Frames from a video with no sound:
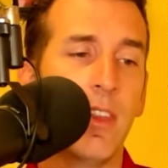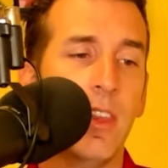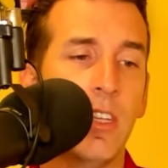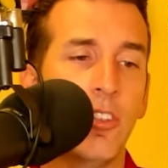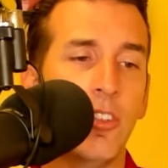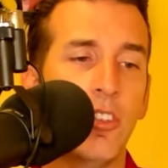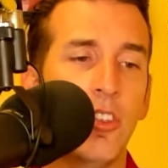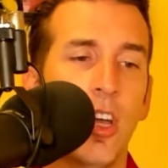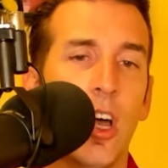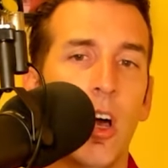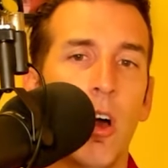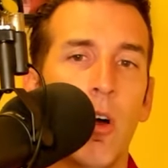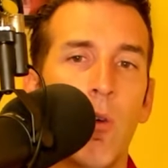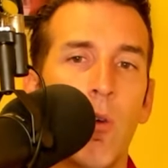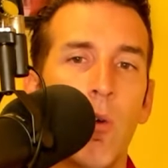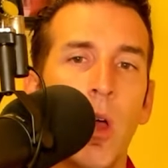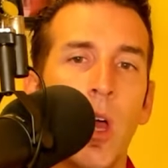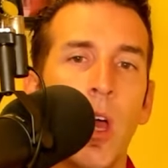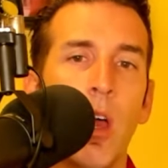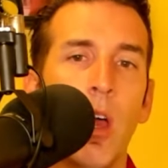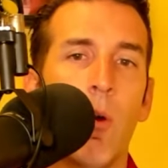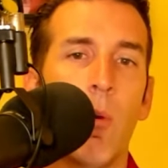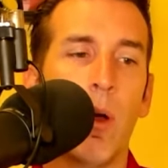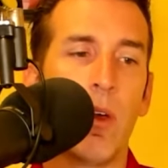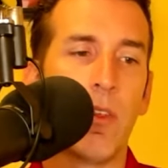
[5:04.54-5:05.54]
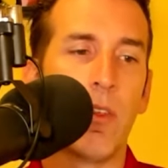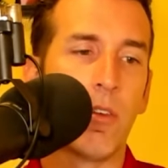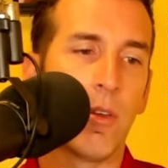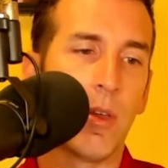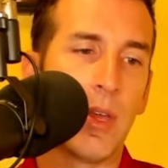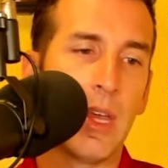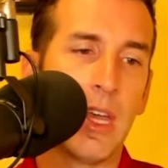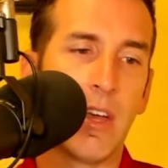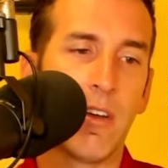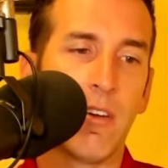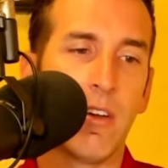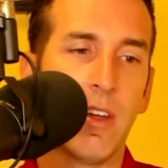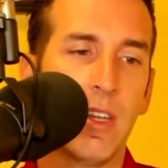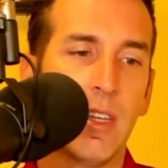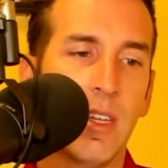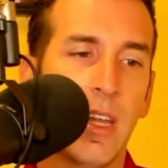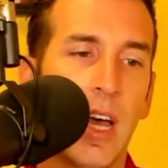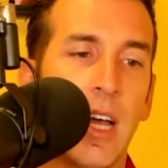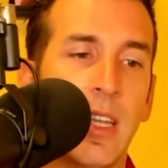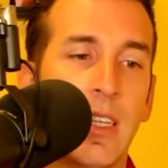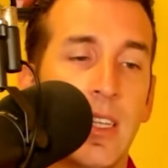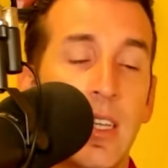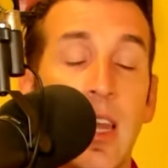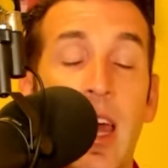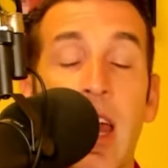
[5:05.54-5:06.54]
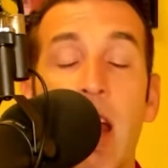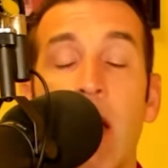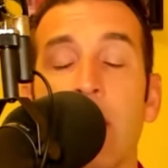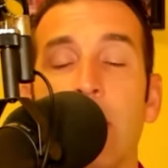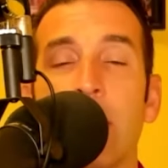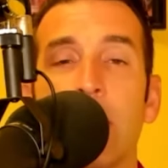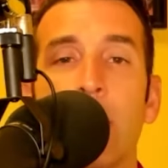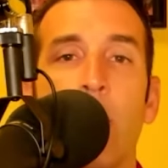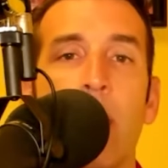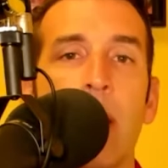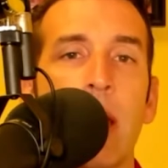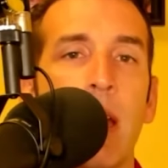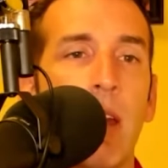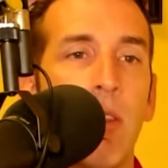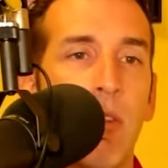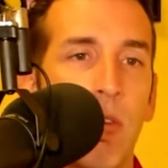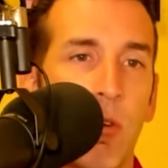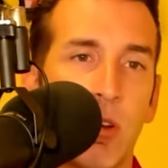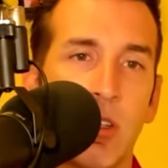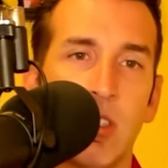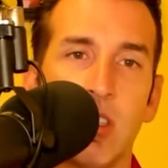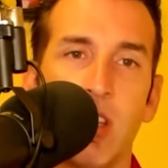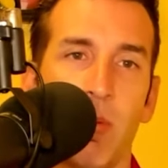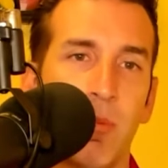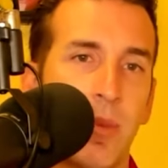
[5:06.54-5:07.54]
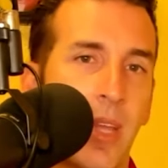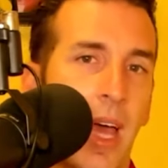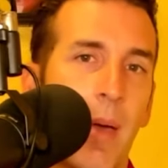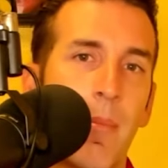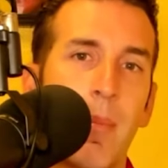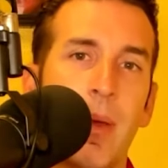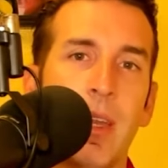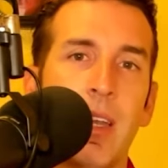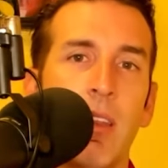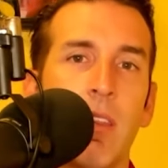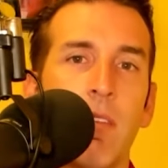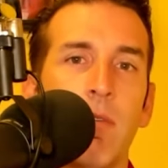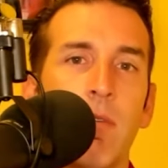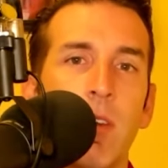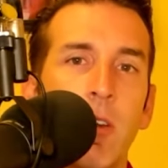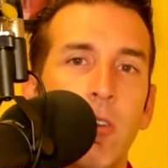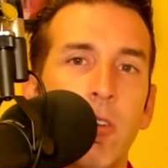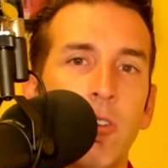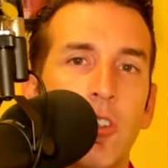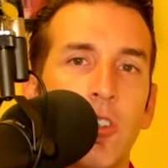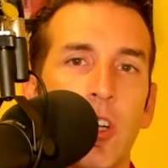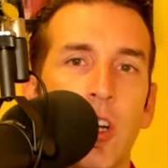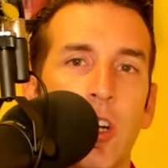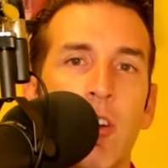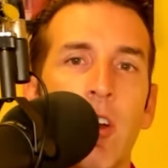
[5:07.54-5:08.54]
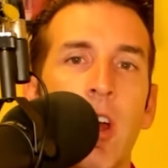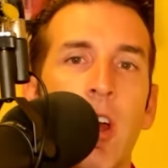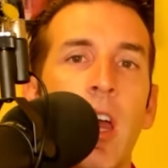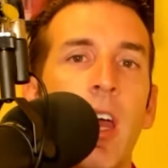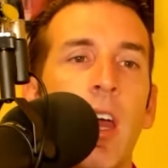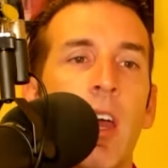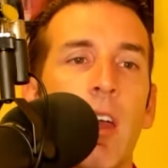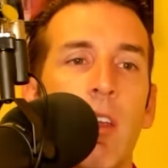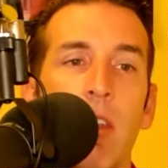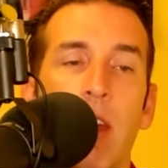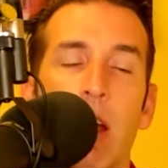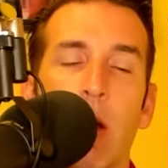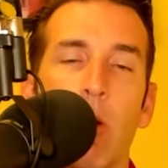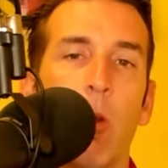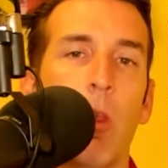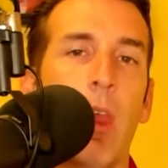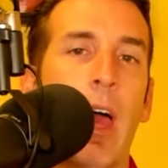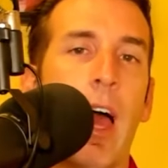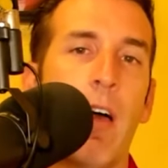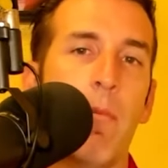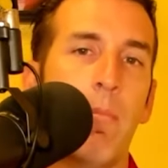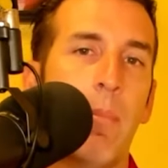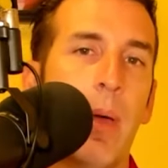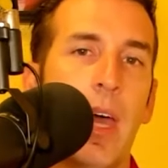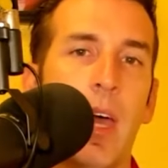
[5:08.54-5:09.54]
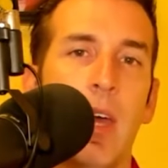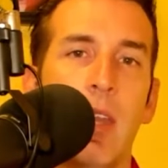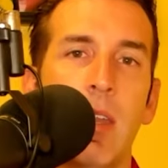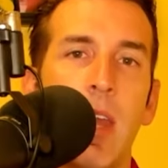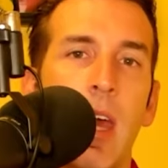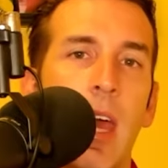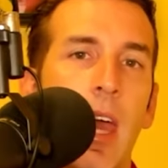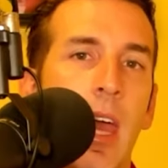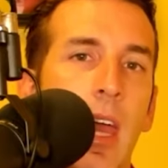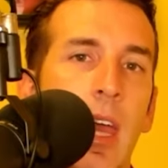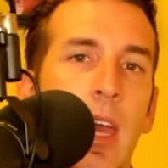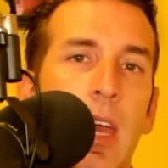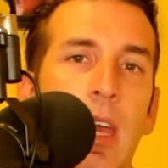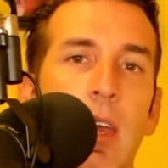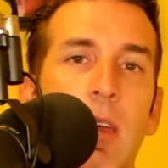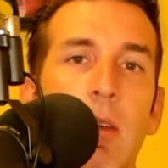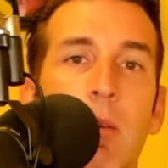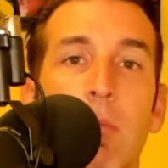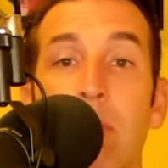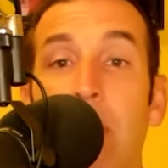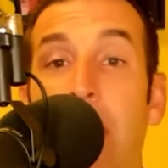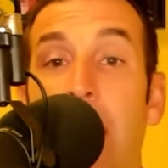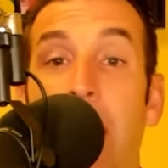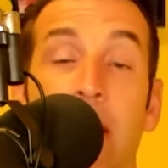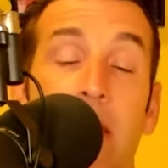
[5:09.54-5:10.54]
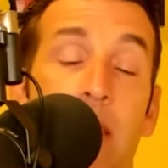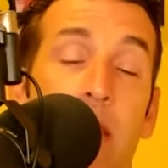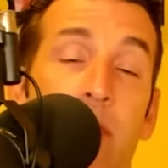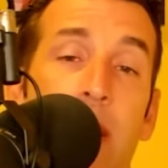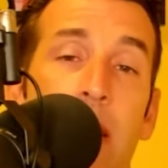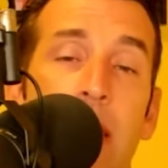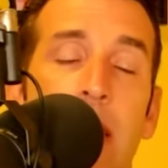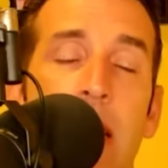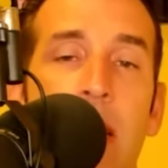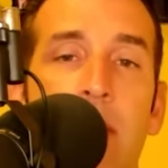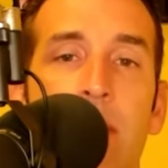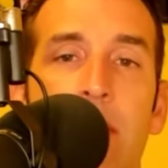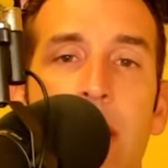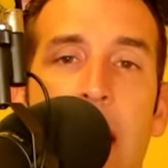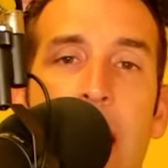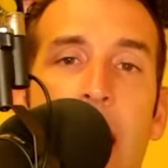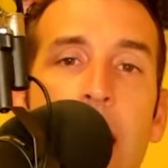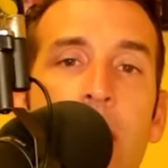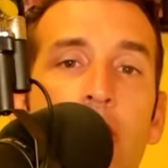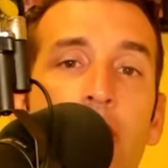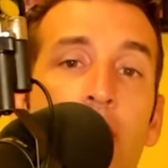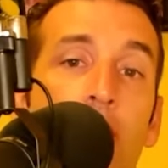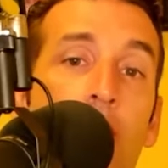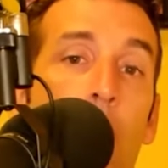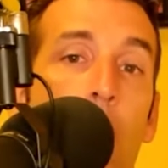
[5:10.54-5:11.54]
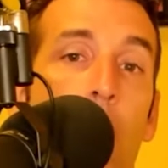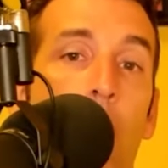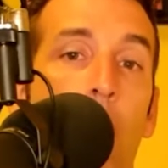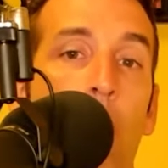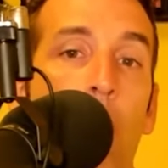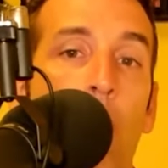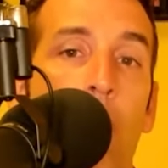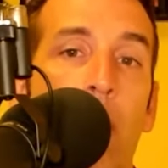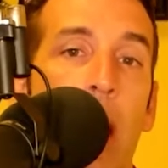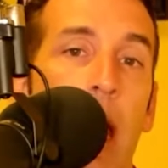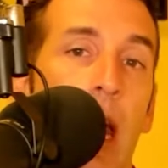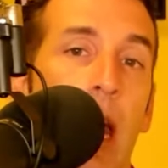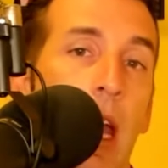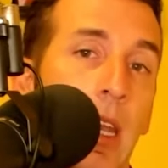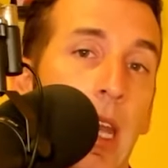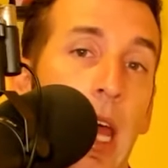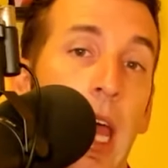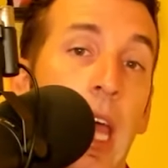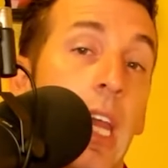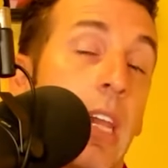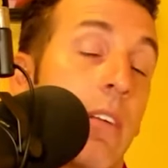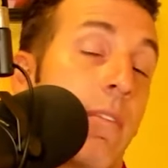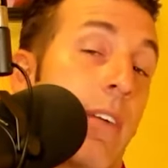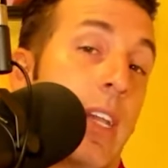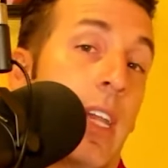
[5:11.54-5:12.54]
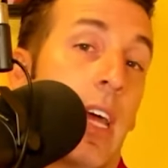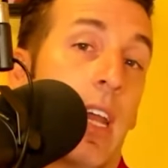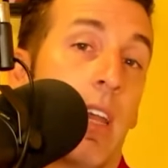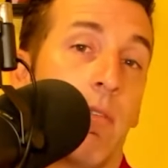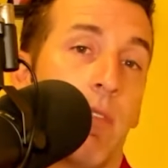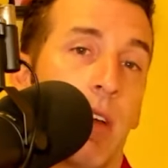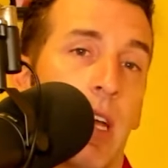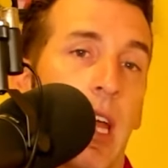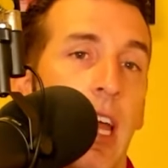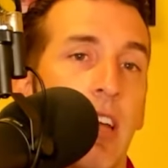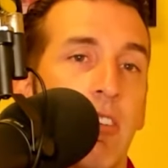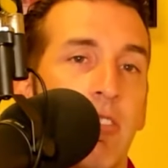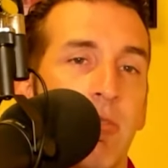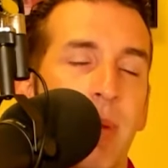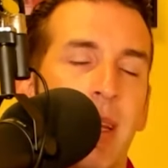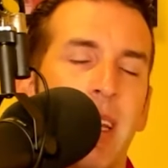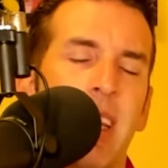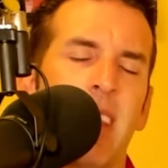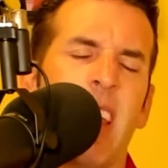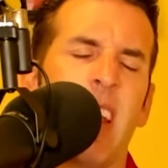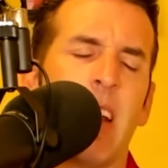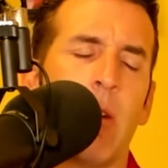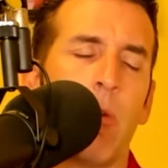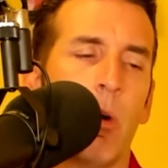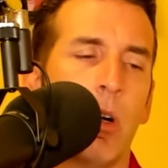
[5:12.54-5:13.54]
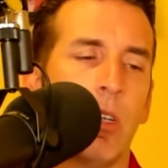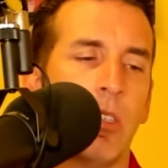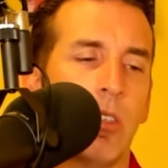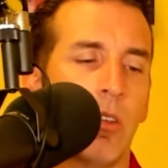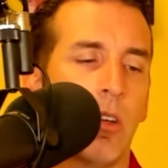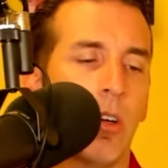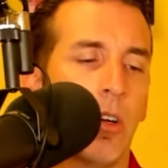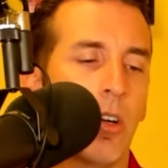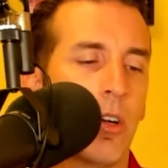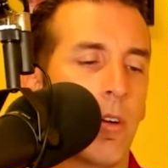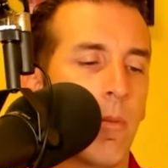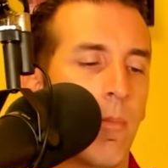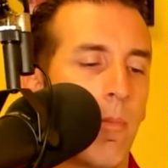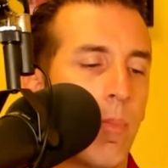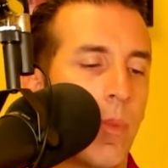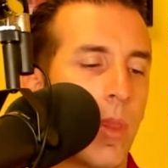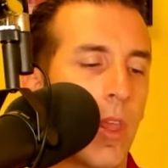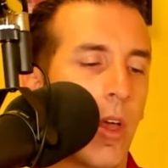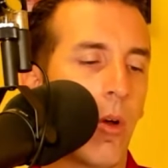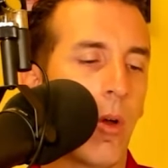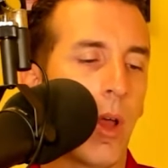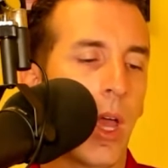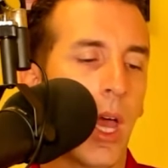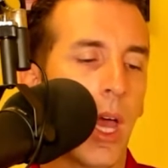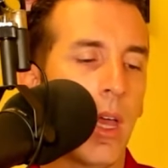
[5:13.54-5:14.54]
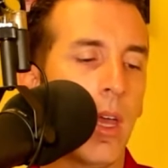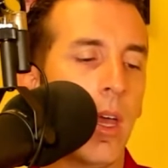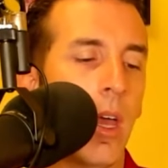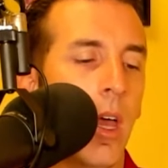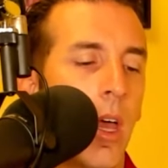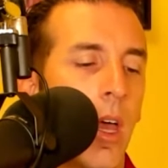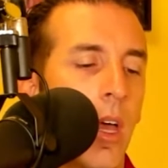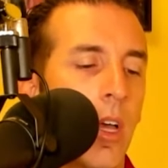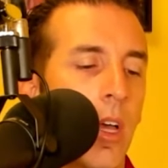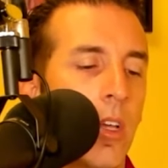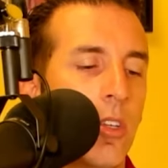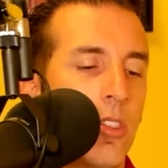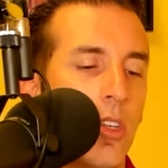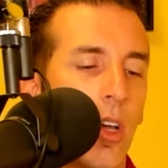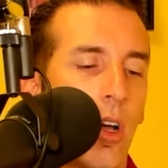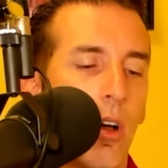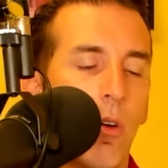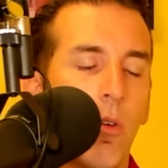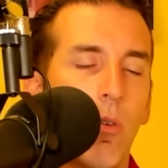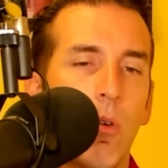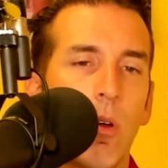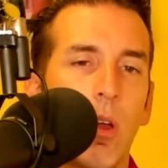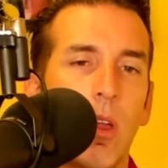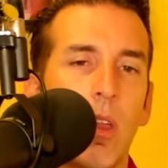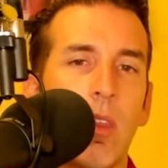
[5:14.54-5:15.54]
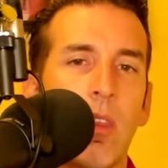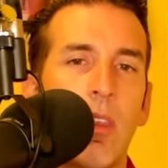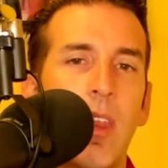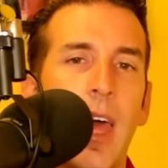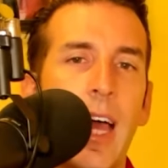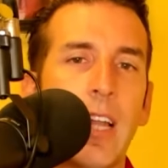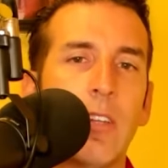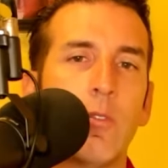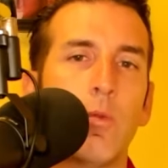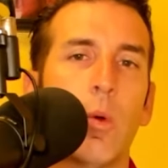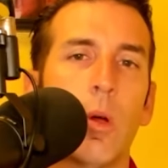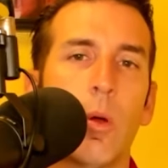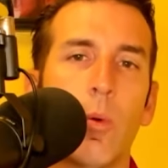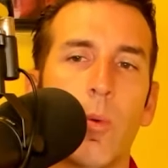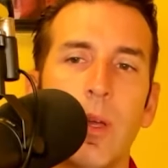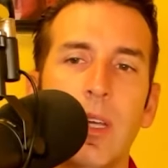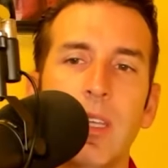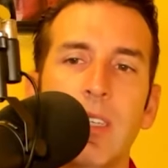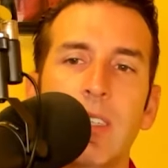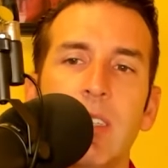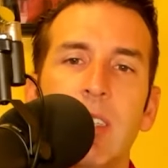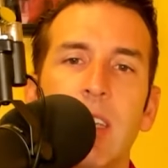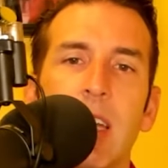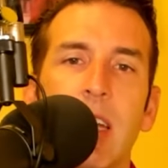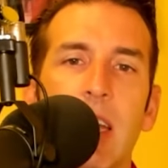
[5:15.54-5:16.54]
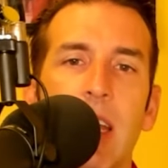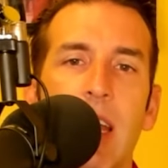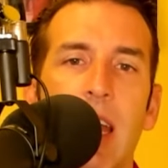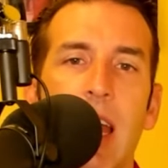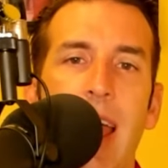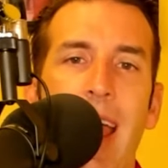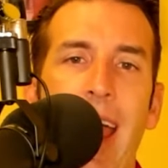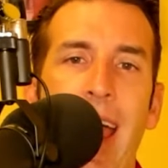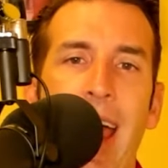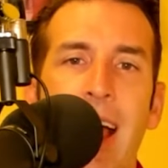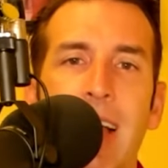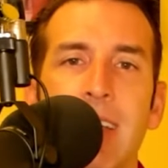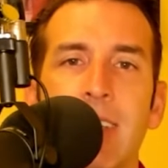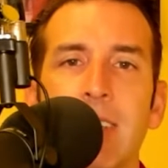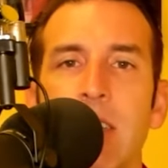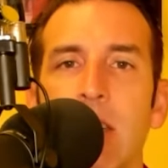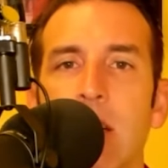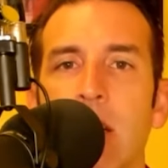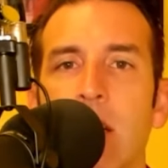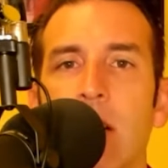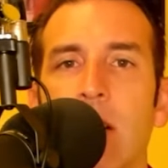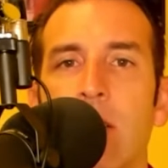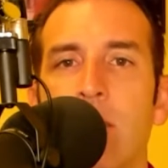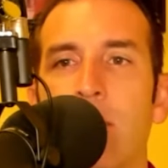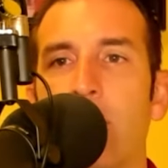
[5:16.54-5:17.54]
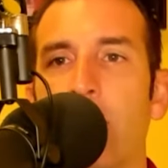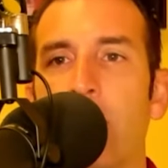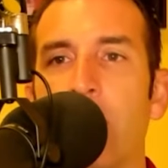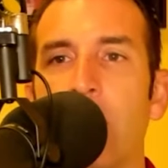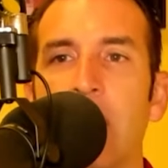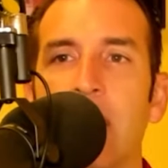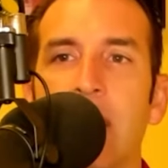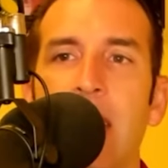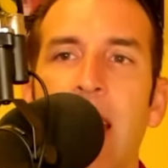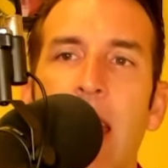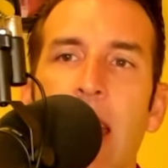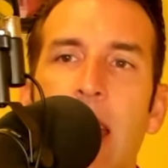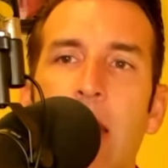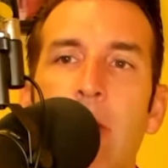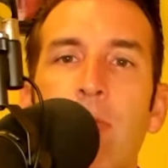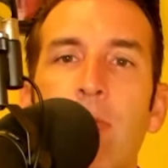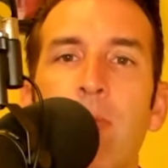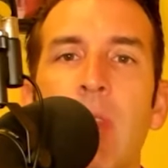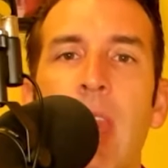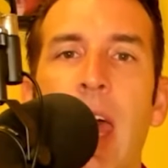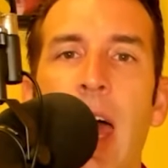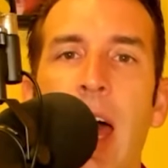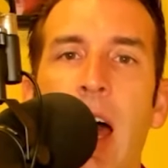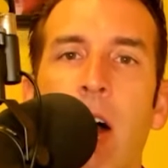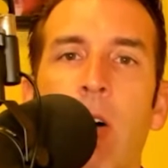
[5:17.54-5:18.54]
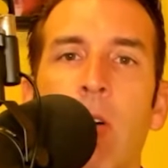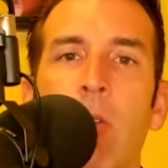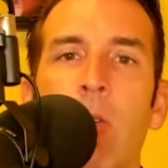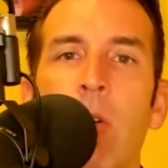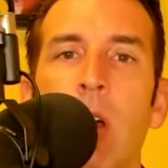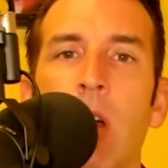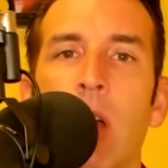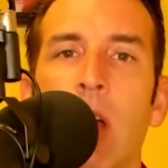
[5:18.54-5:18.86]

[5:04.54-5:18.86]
the show, whether you hear it today on the 20th or sometime into the future, there will have been a positive identification or a negative identification, meaning that it wasn't her. Okay, so that's where we sit as of today. Now,